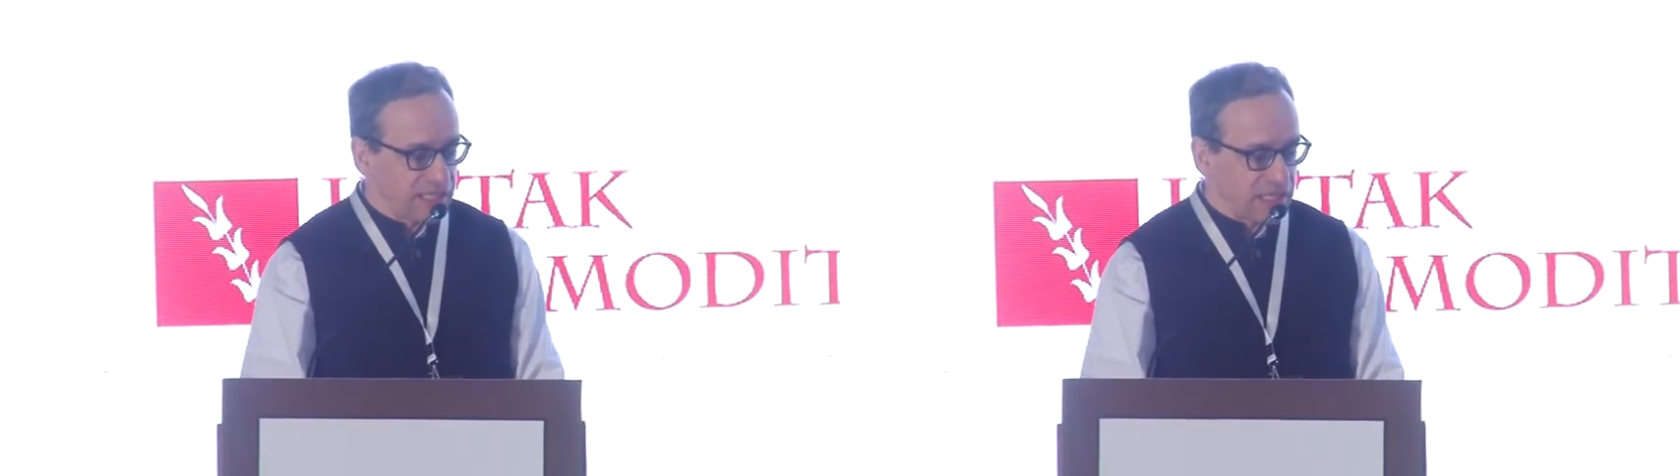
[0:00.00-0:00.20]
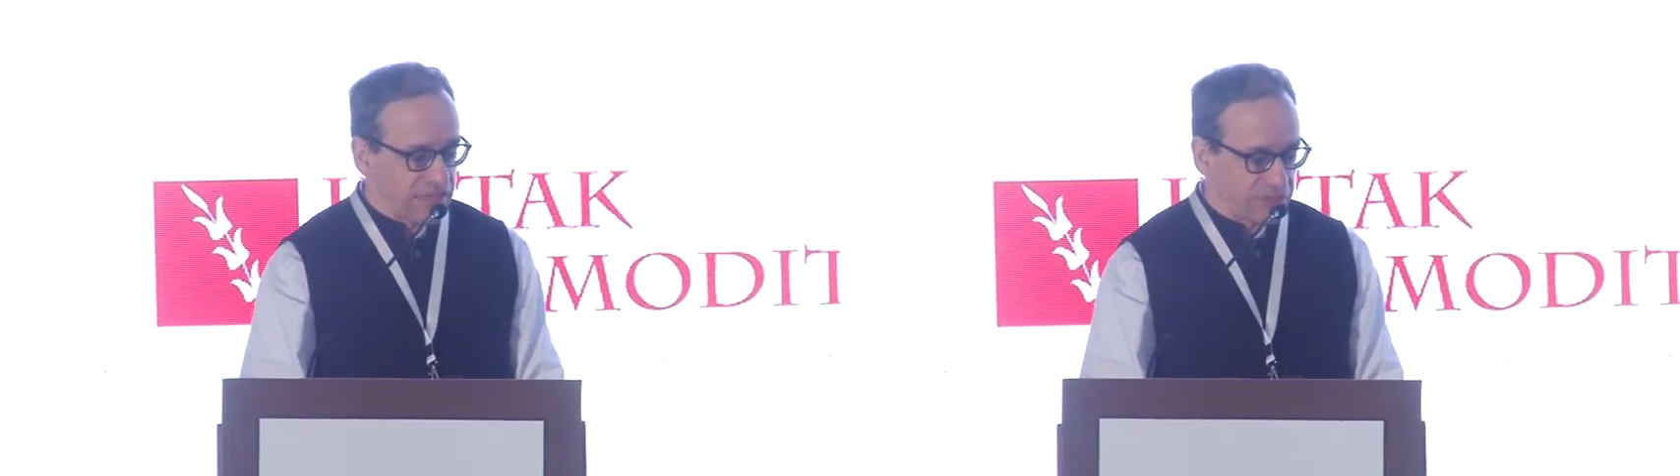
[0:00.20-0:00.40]

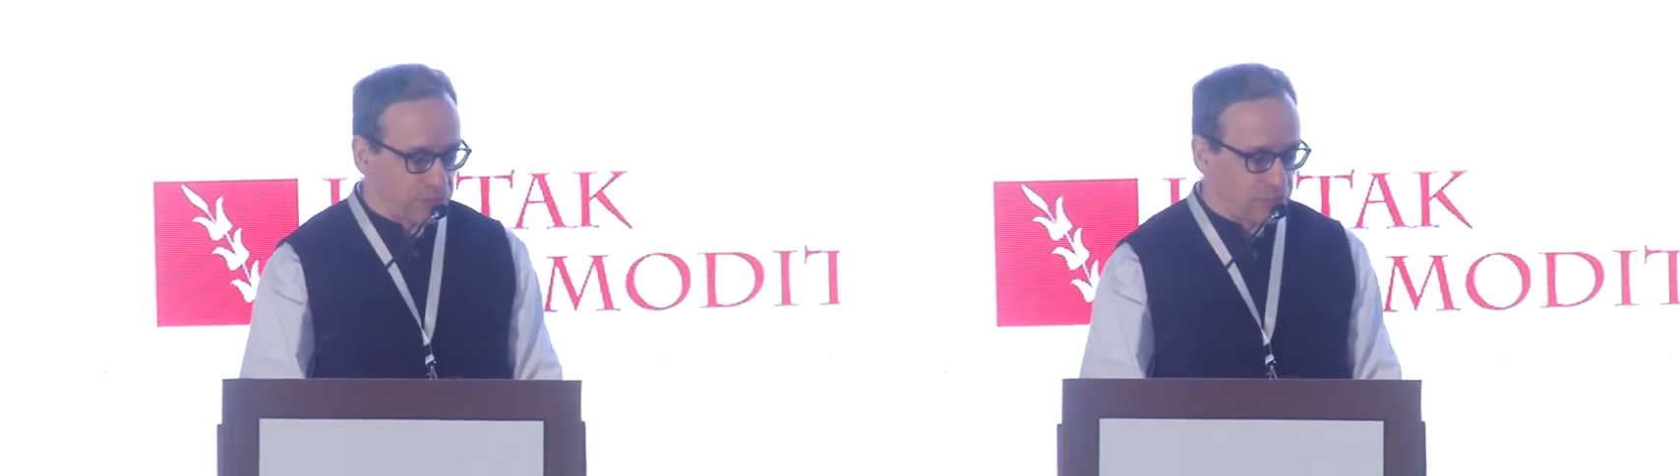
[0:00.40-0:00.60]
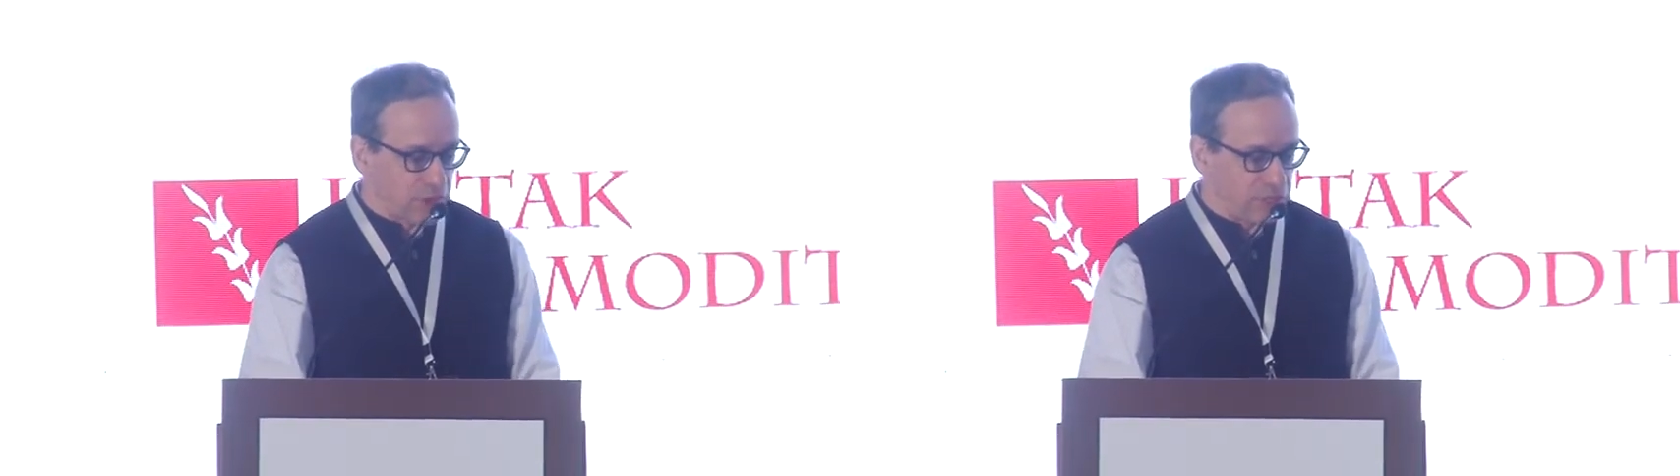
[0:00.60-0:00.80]
are having
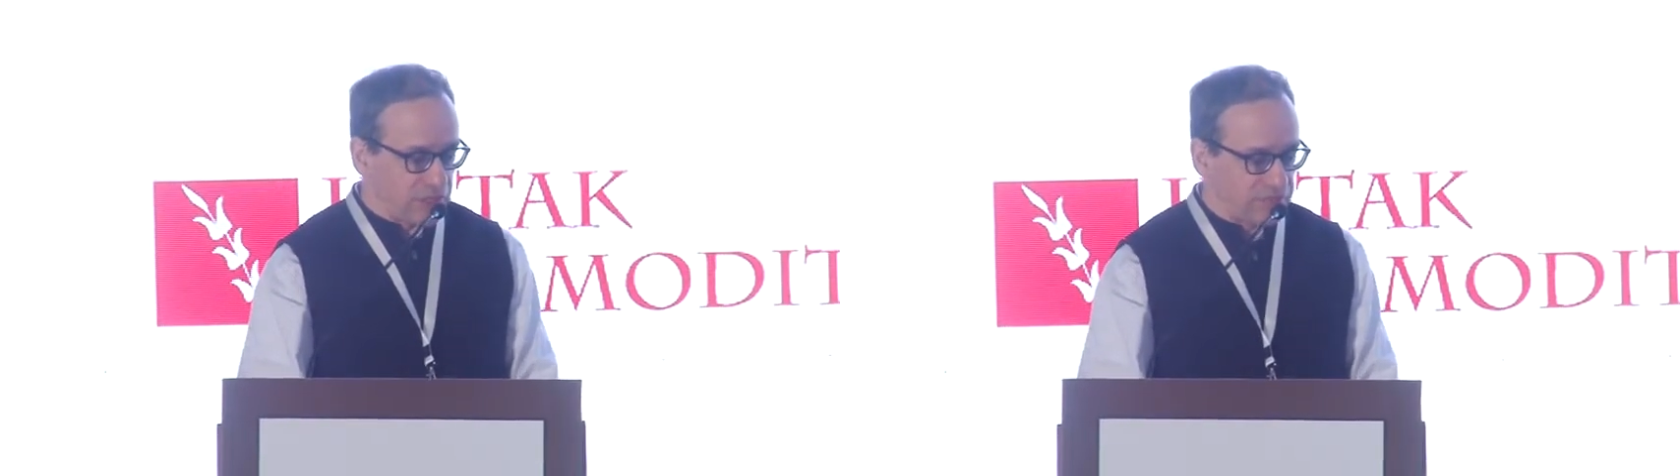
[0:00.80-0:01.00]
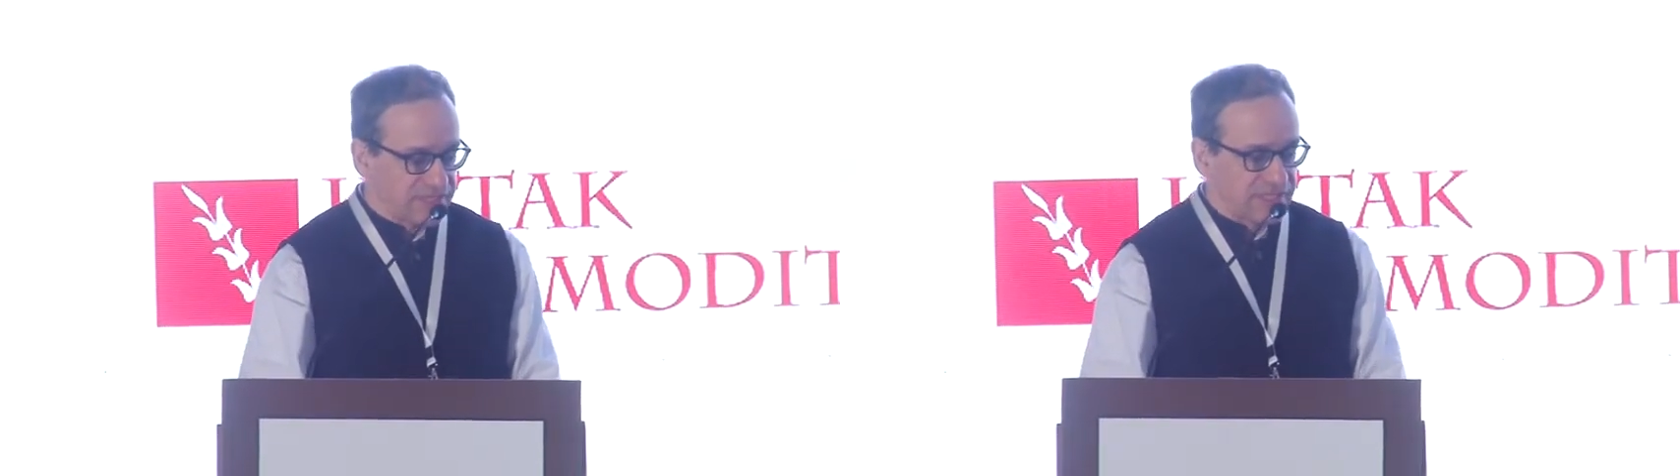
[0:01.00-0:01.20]

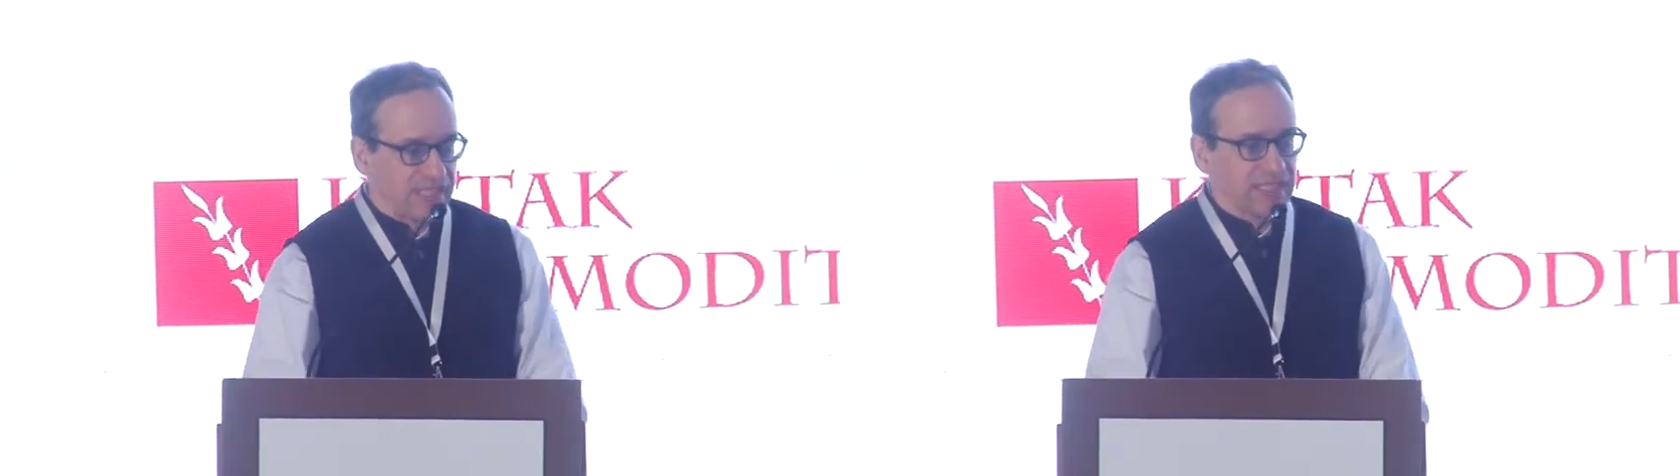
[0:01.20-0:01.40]
problems